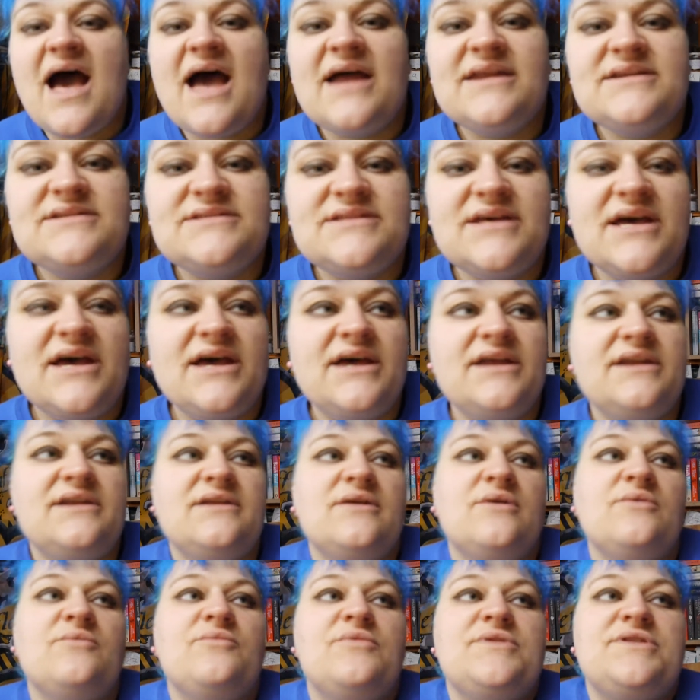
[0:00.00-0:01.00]
And
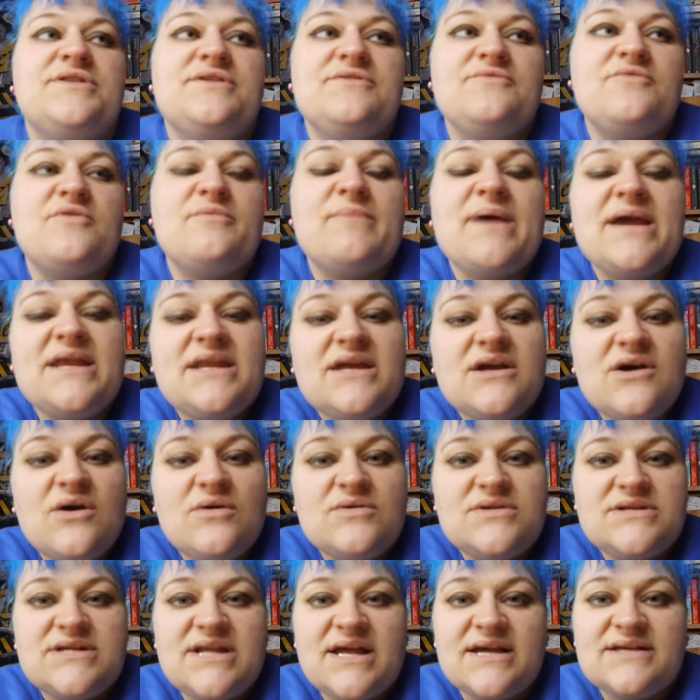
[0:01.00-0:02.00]
then with the remaining
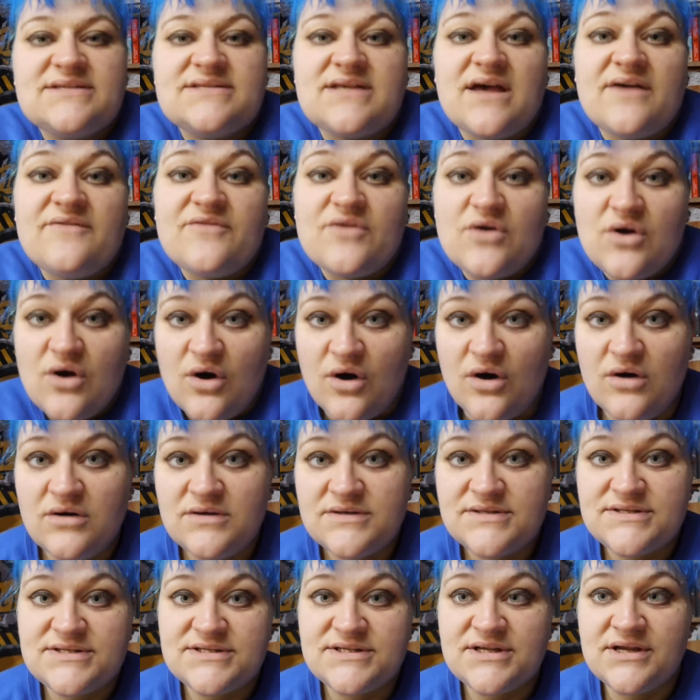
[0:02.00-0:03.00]
golden eggs that I've
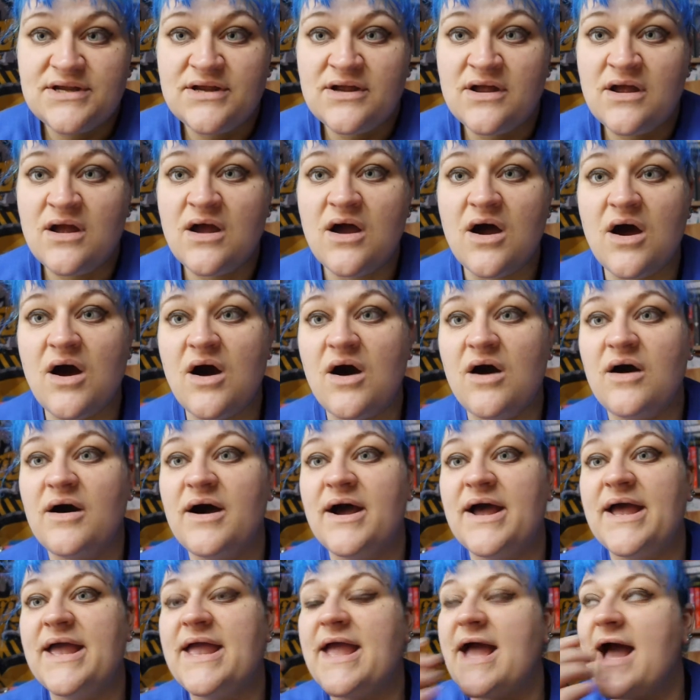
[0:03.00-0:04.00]
got,
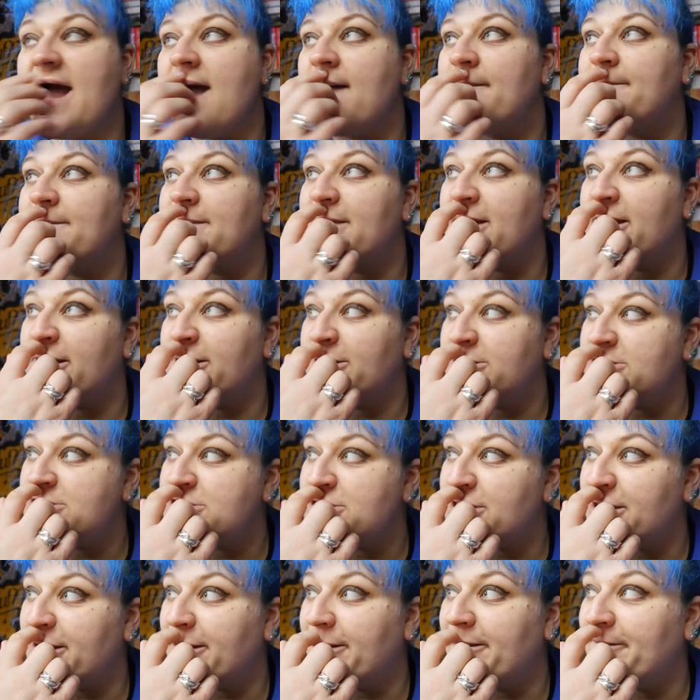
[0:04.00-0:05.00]
I am going
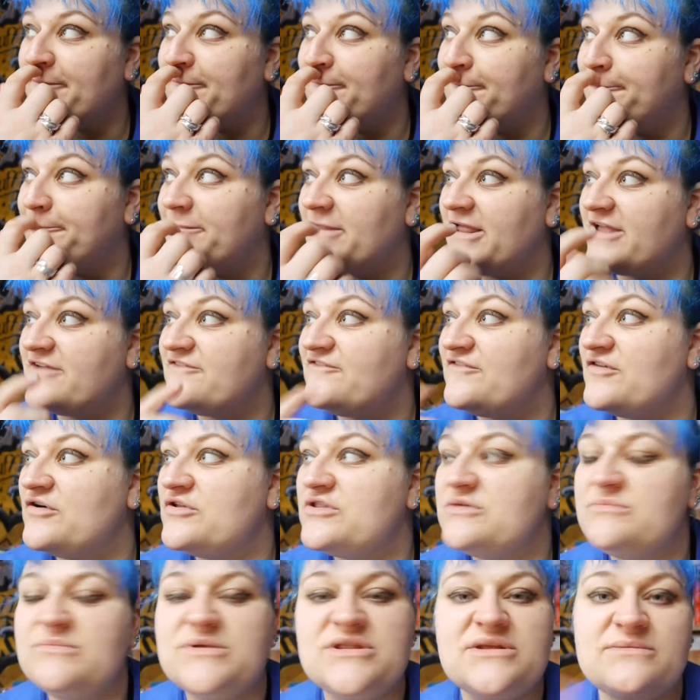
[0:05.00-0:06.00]
to like
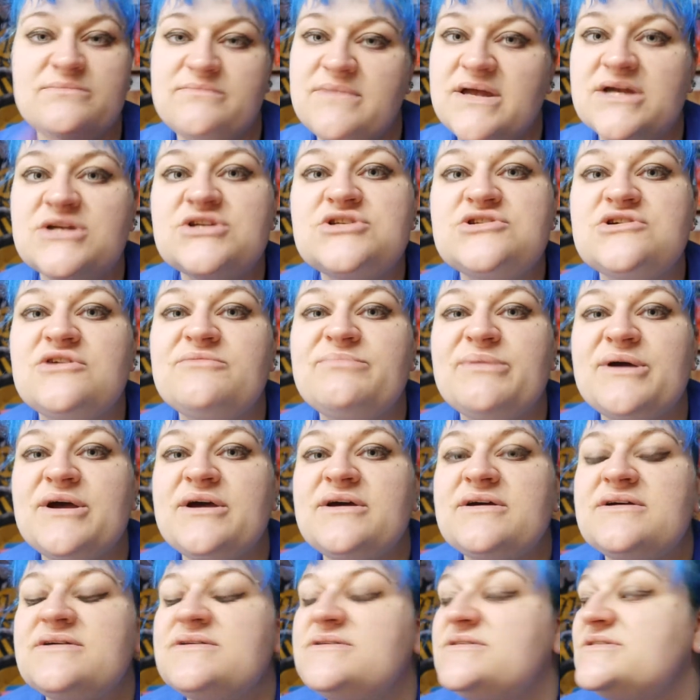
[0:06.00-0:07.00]
fill them with a mixture of
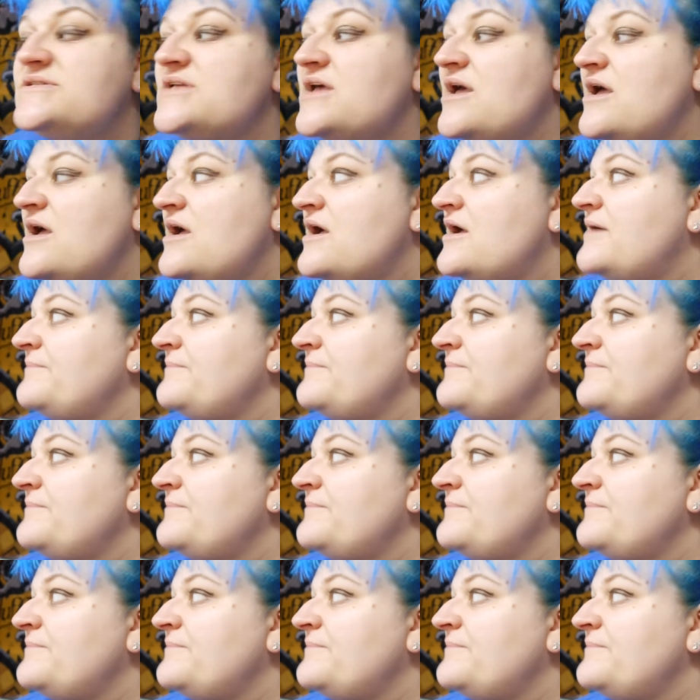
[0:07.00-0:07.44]
books.